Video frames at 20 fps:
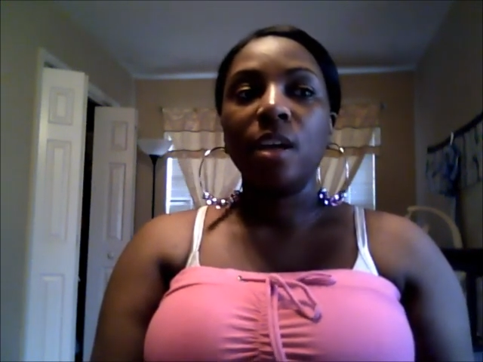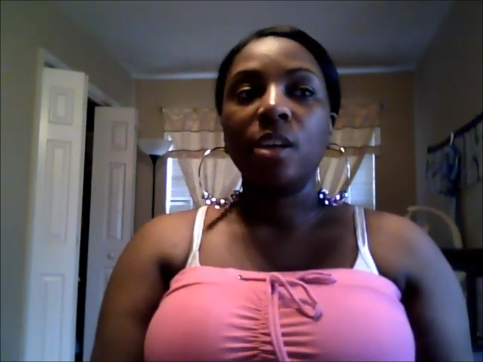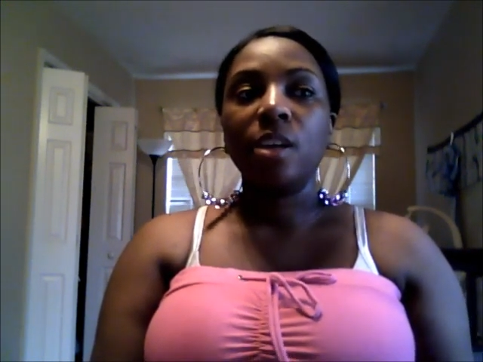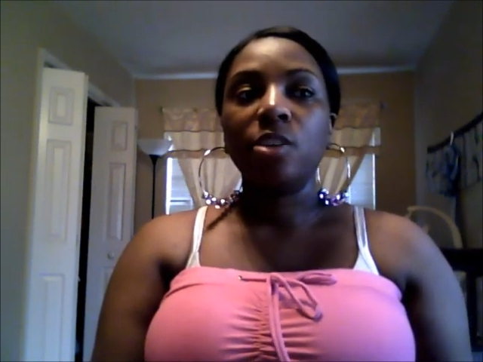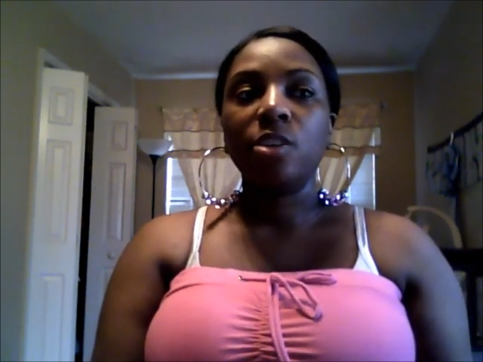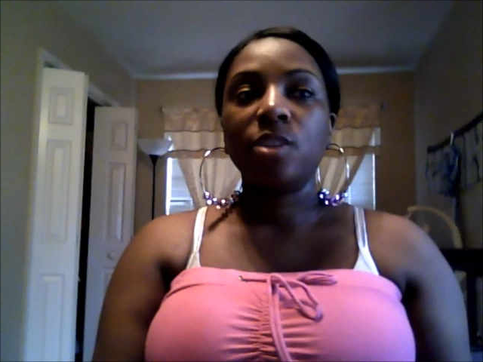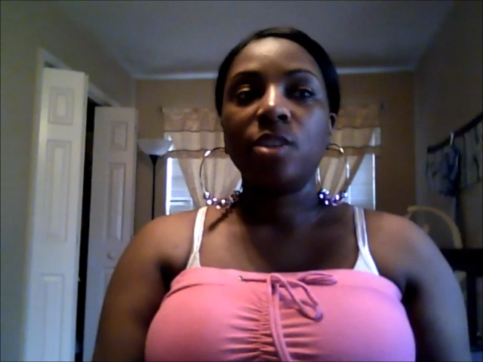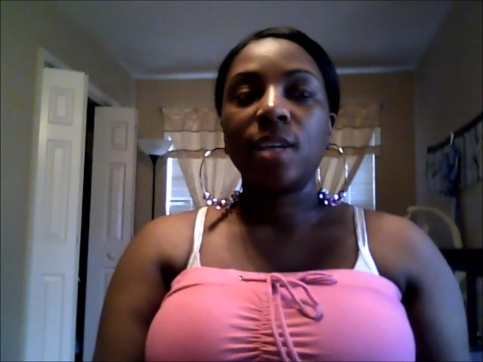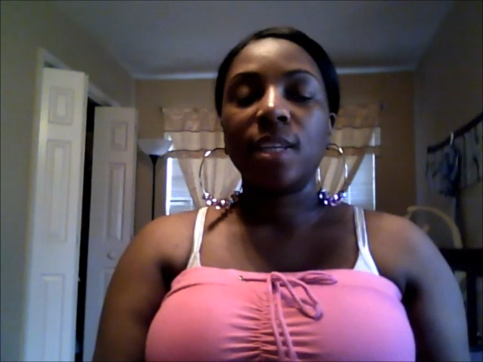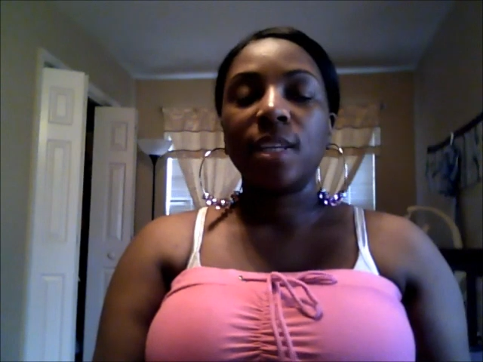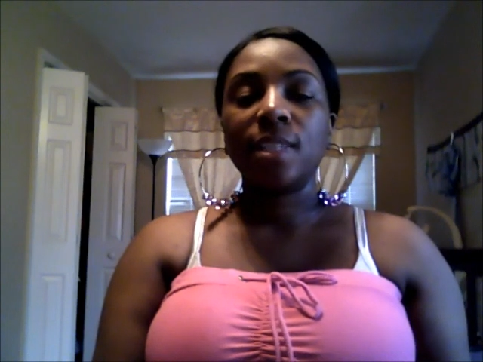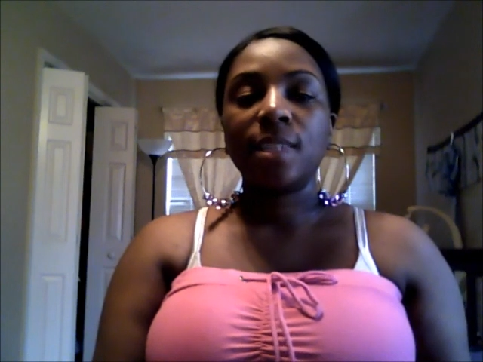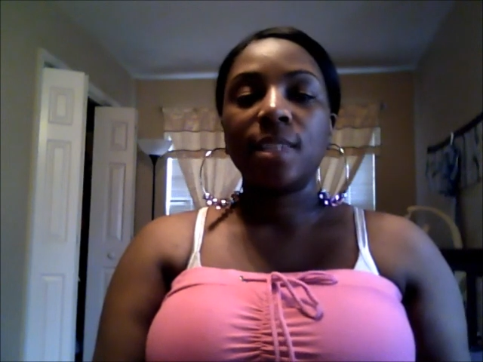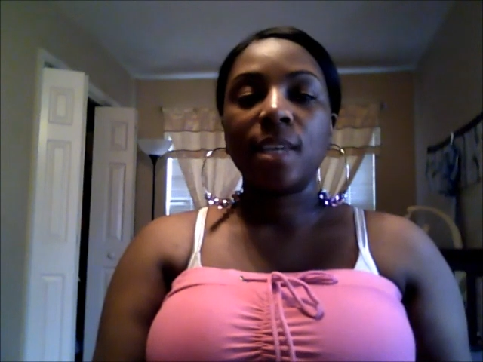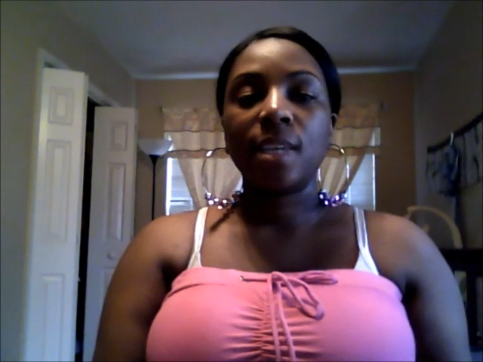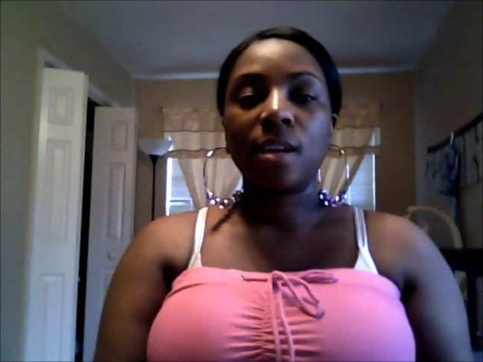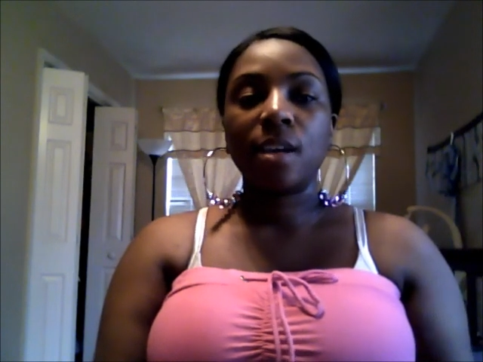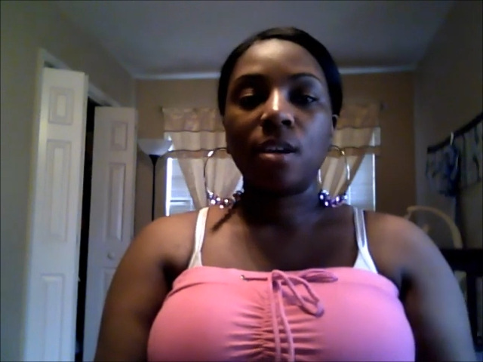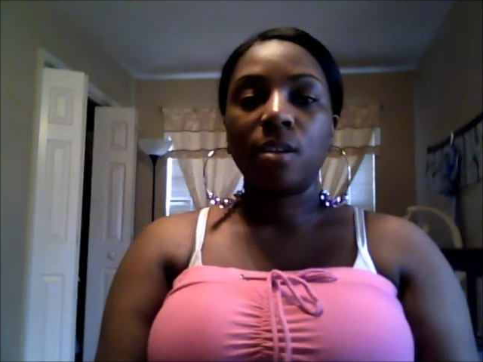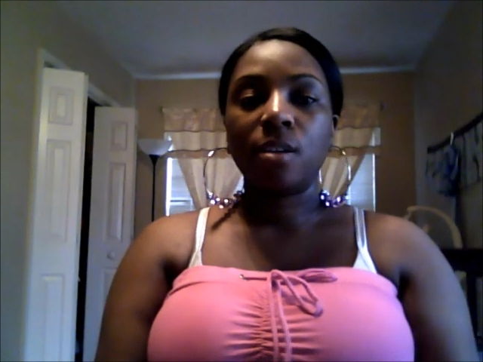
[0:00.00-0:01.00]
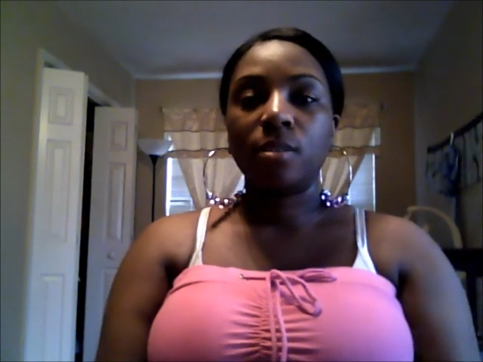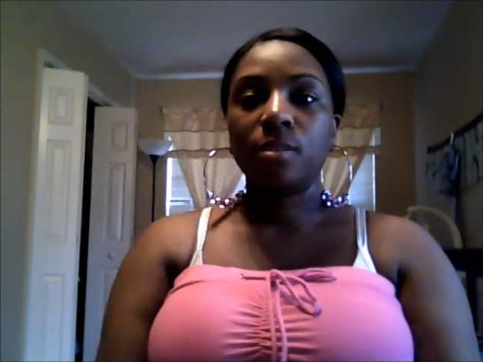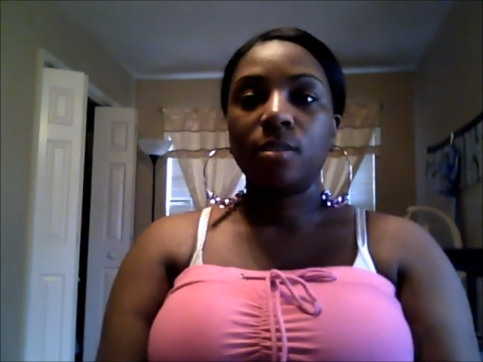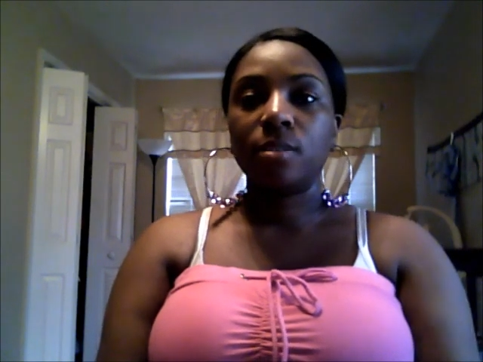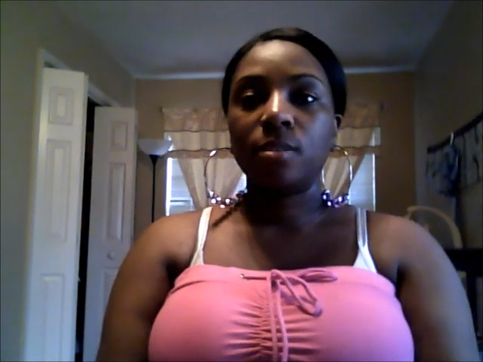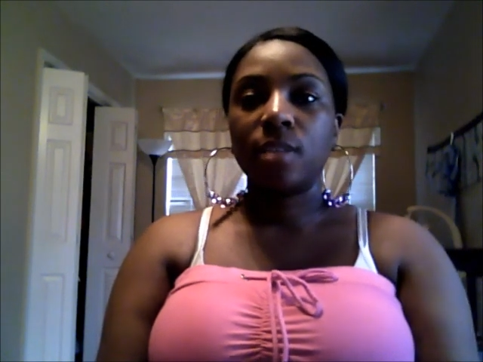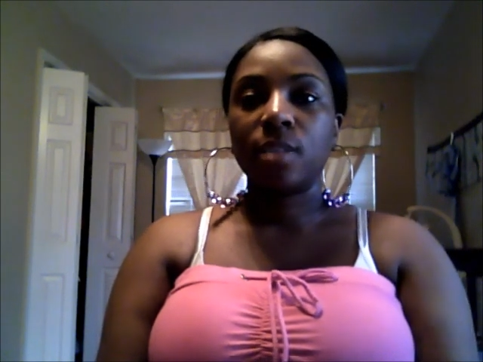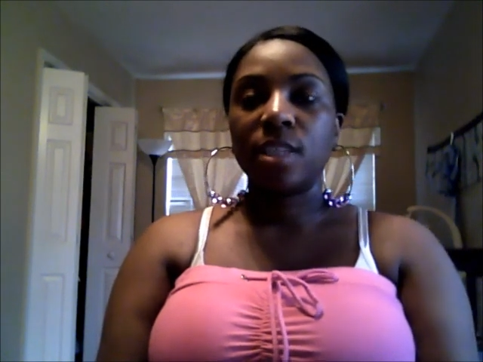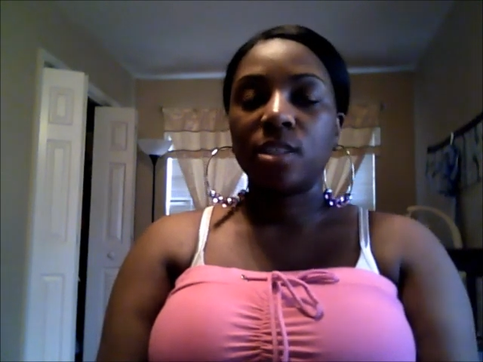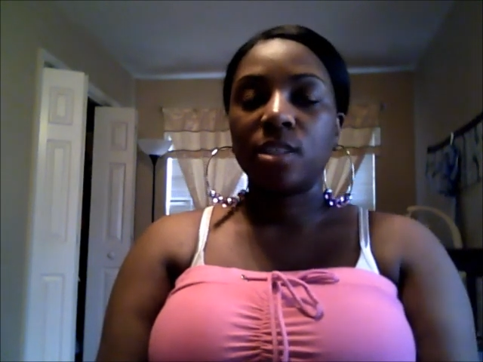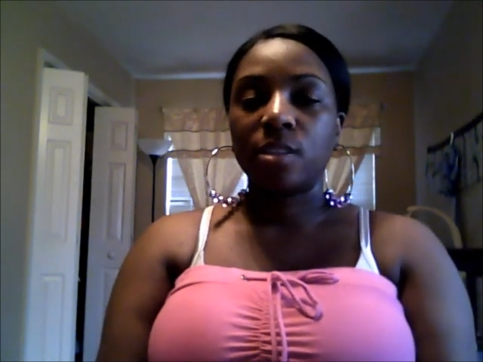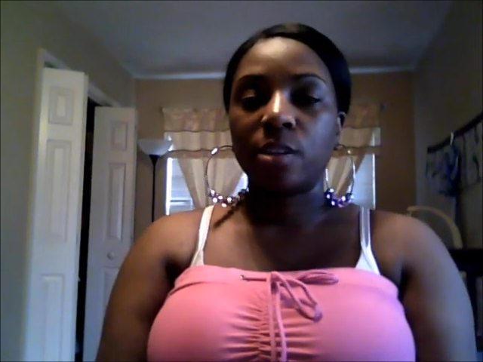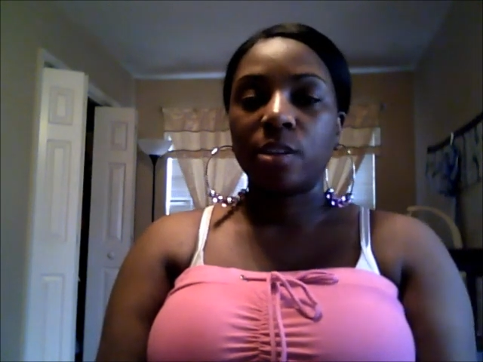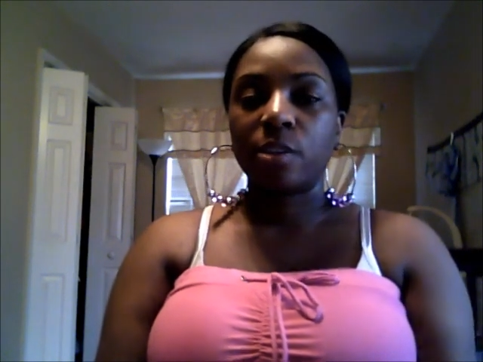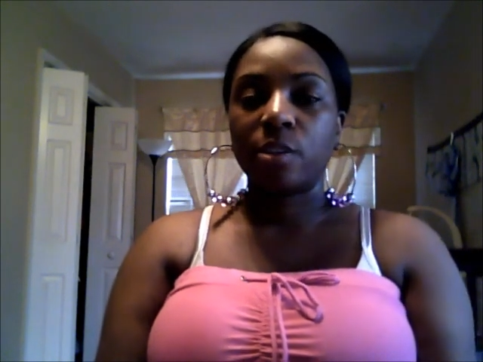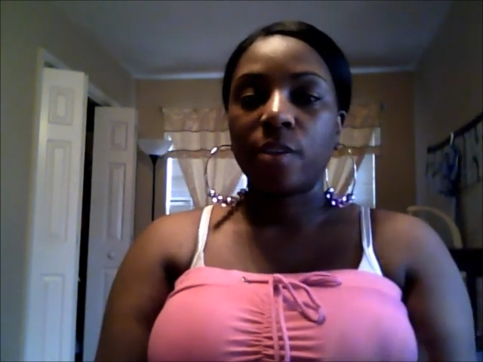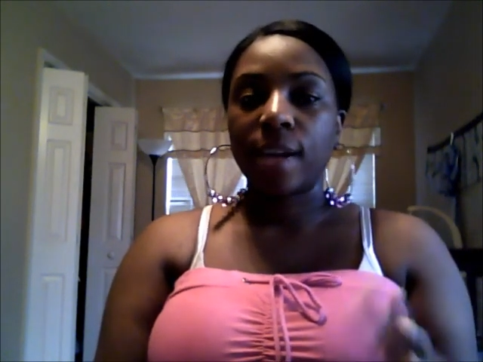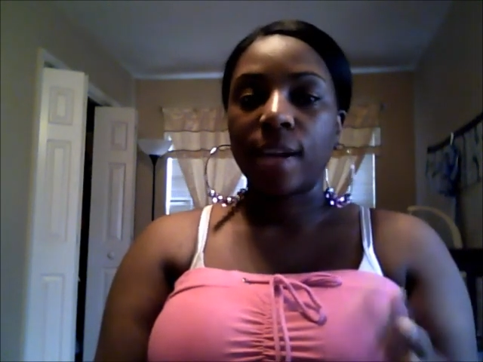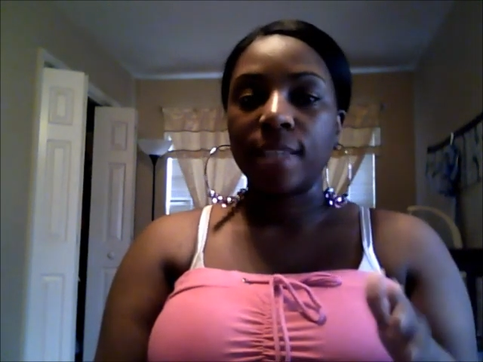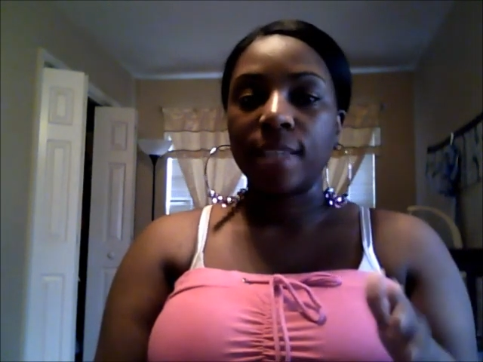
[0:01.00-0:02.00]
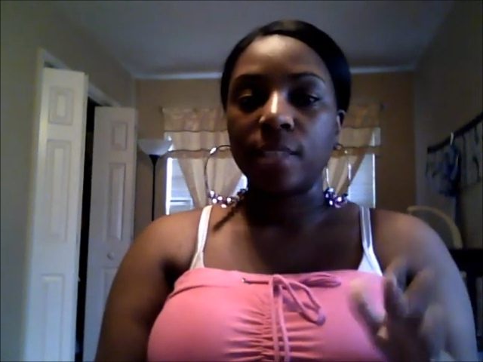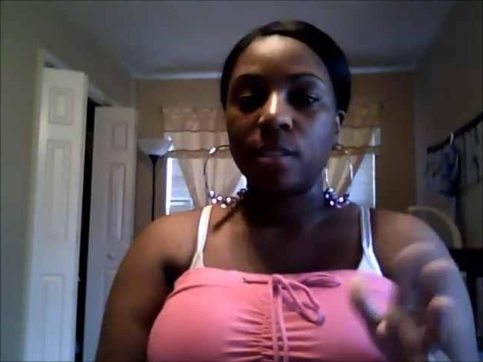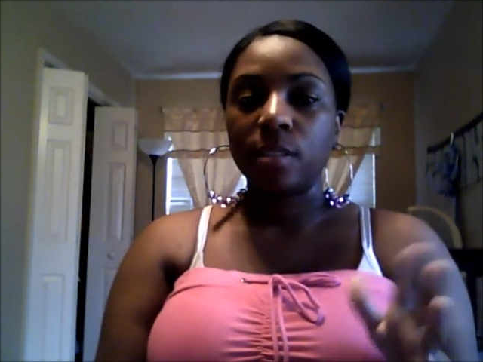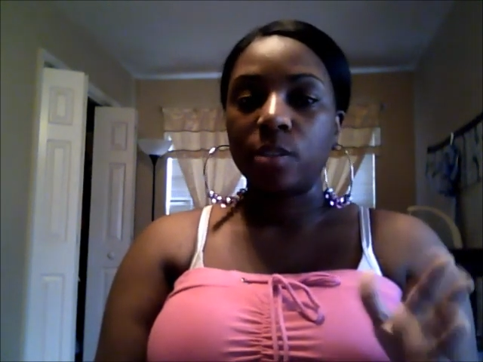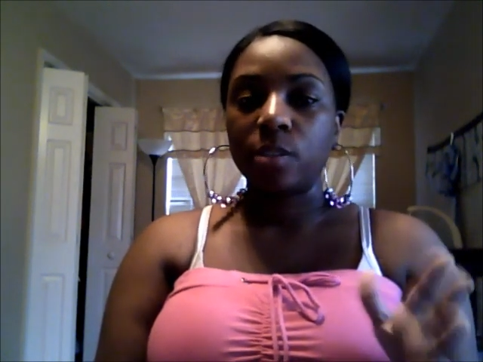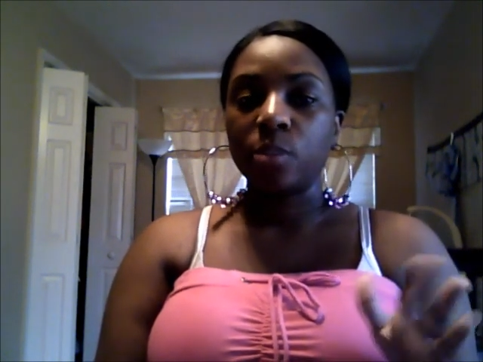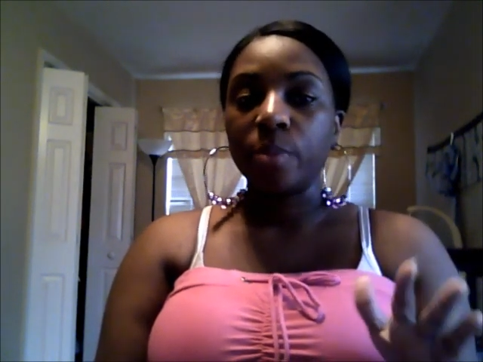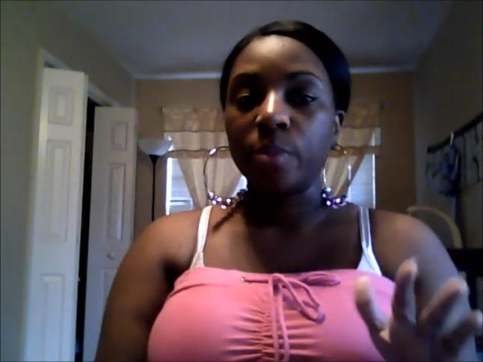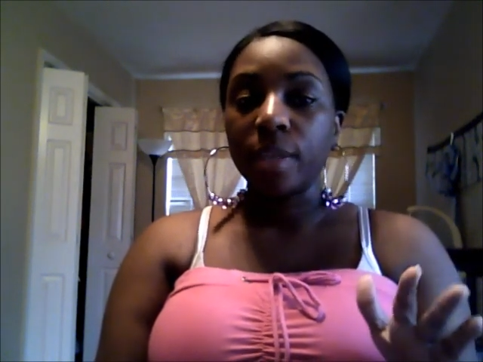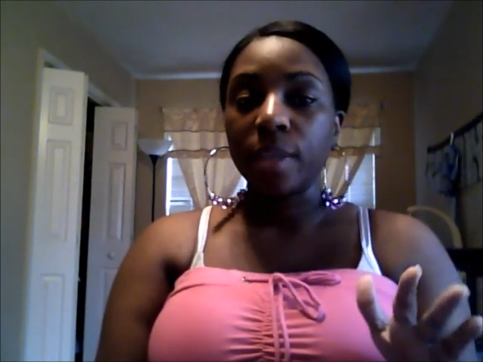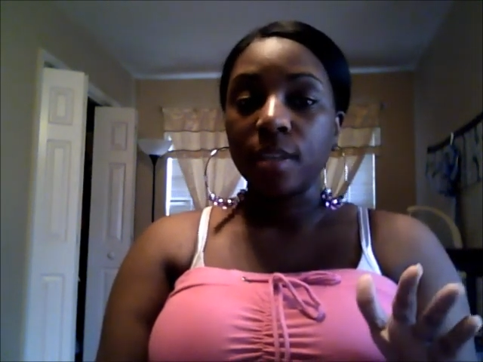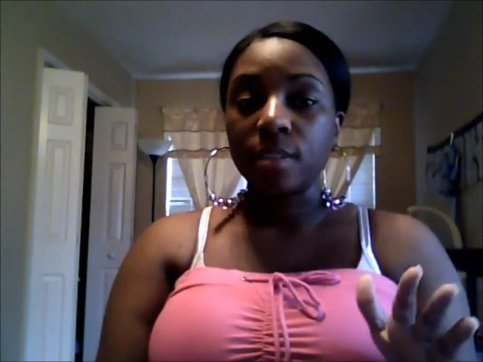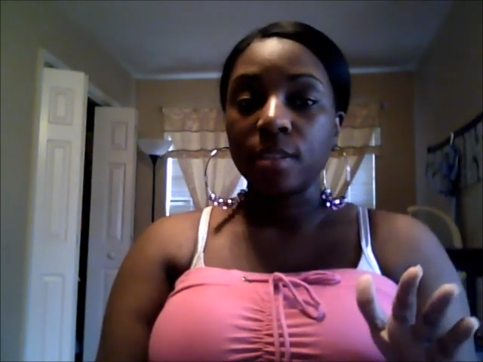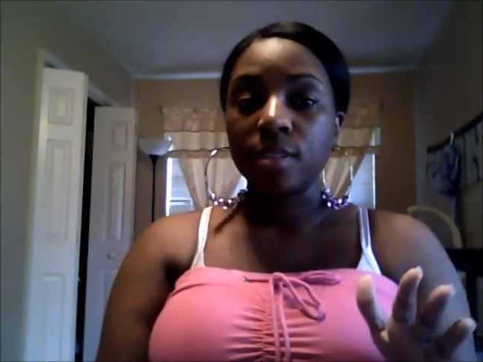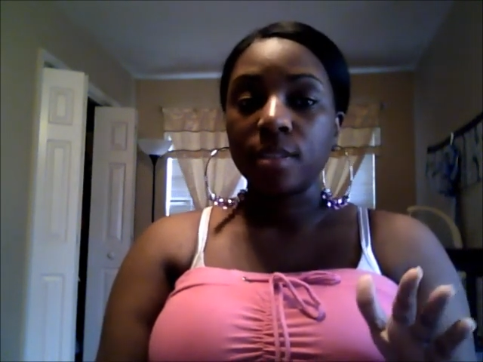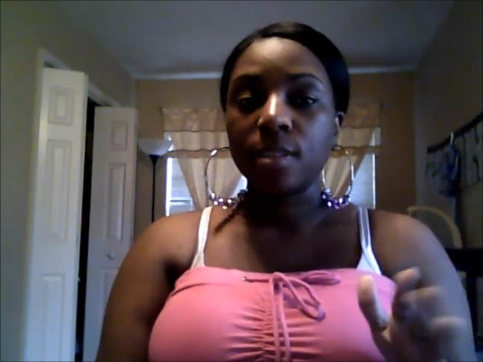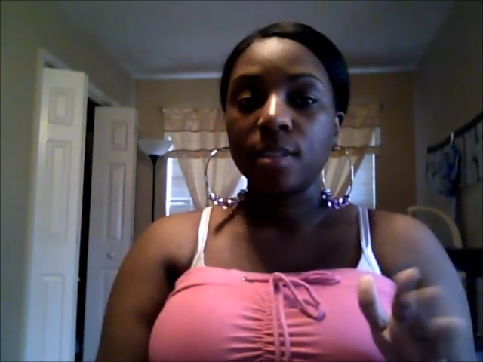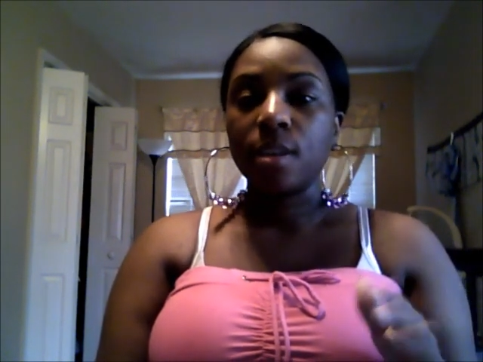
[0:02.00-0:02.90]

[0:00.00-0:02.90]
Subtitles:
you should kind of tell their cries a little bit.